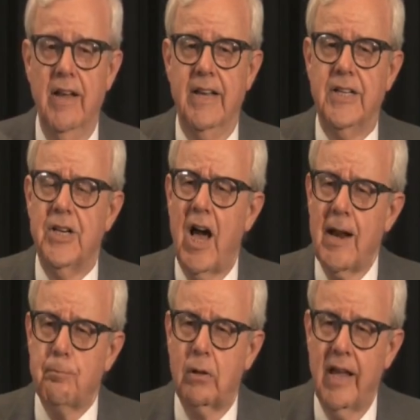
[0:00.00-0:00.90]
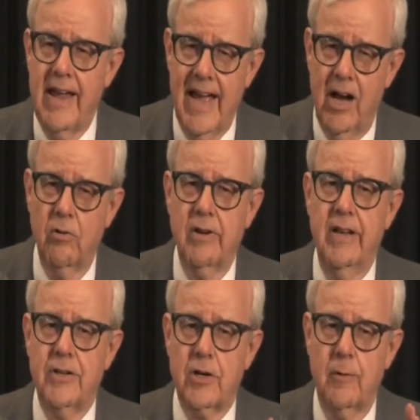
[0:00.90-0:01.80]
it did not play out
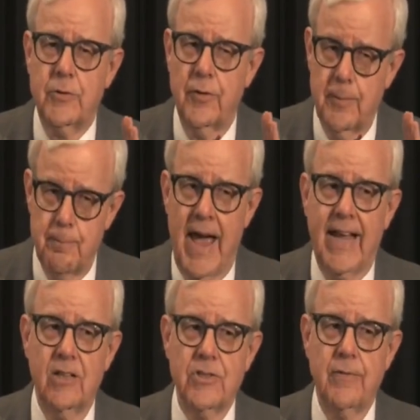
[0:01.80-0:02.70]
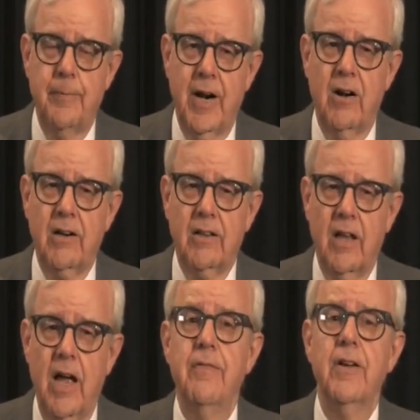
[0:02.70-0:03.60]
in terms of the battles of American
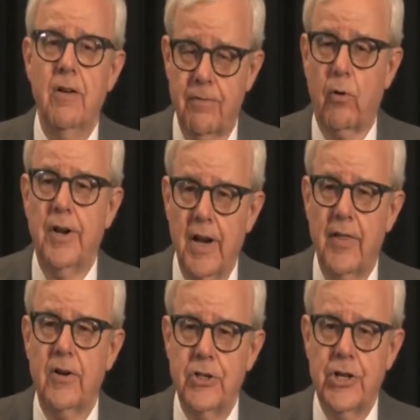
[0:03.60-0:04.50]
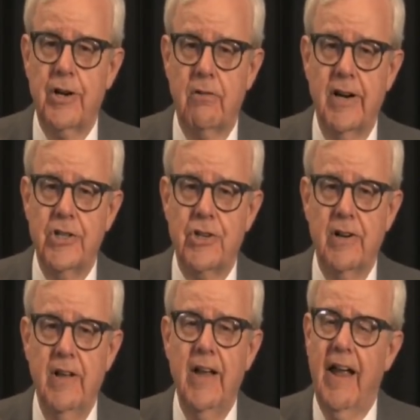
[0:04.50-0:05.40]
life for another
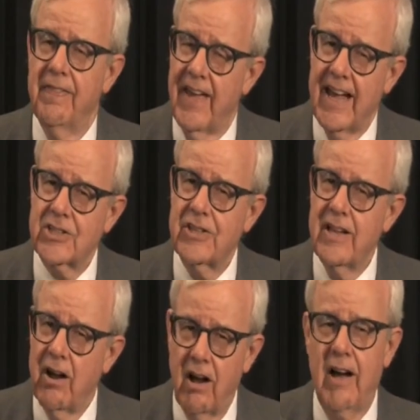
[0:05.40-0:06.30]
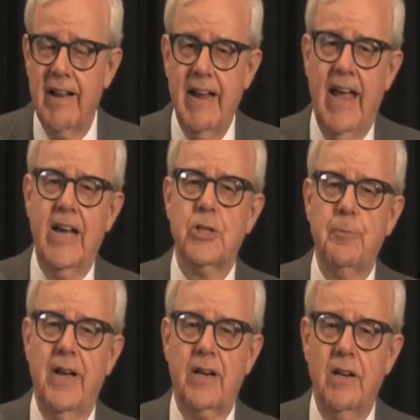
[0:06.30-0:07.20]
generation. And that's the odd
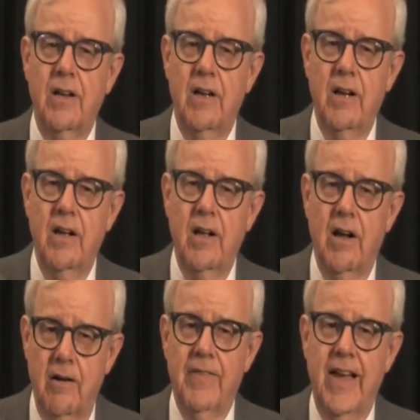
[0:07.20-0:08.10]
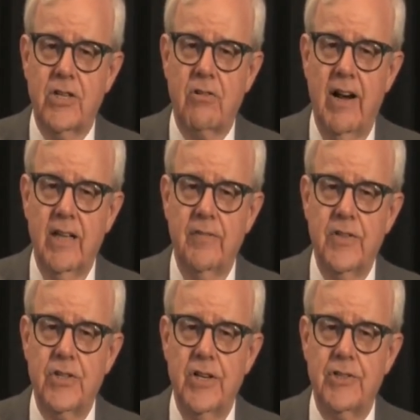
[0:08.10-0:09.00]
aspect of that trial of
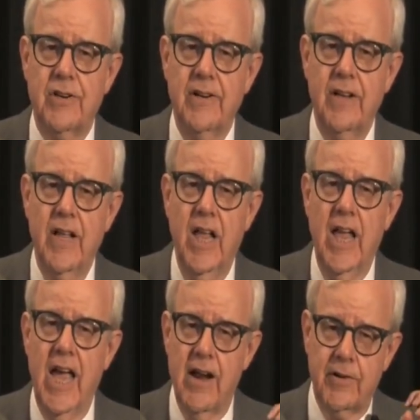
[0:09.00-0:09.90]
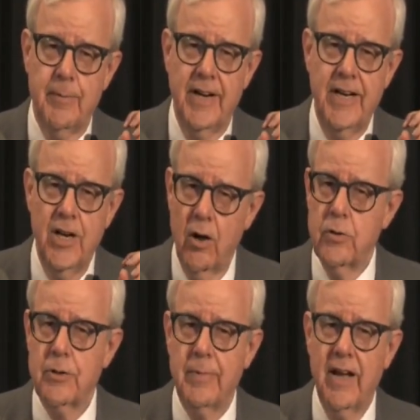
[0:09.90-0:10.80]
the century. Everybody
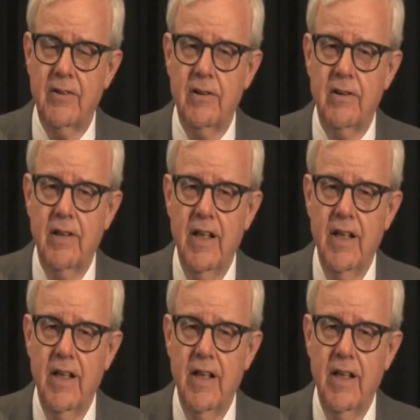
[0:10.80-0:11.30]
knows about it.